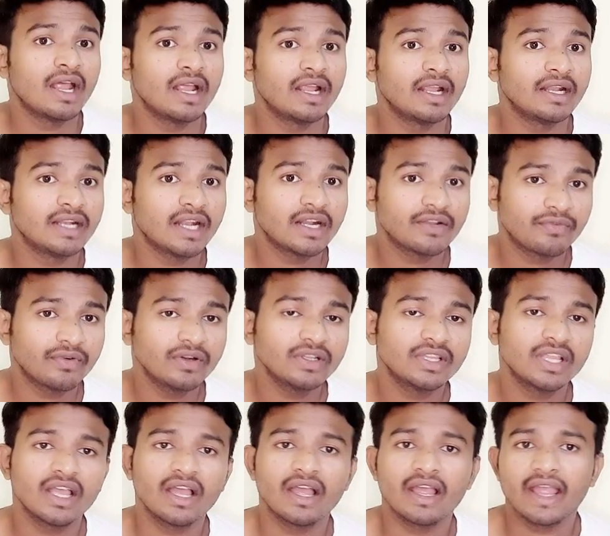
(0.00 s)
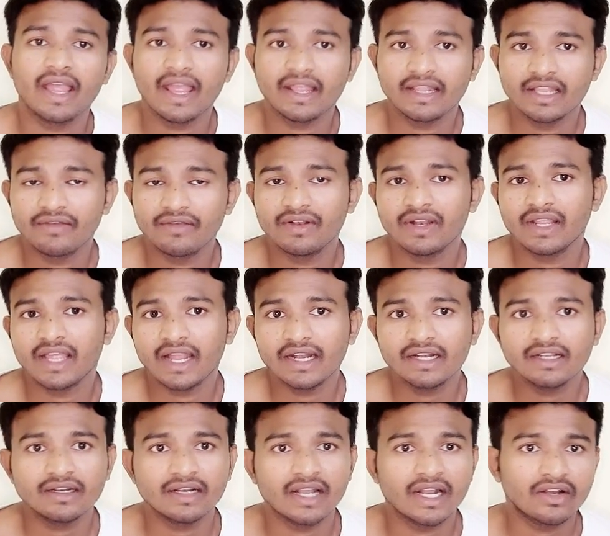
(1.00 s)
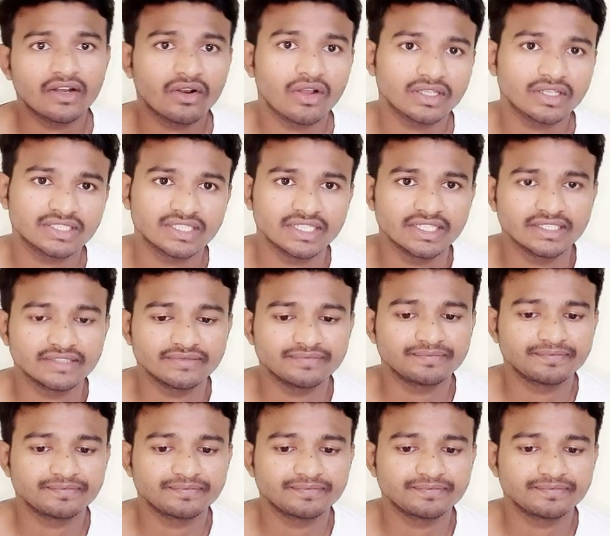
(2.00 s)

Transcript: In that food they will add nitric oxide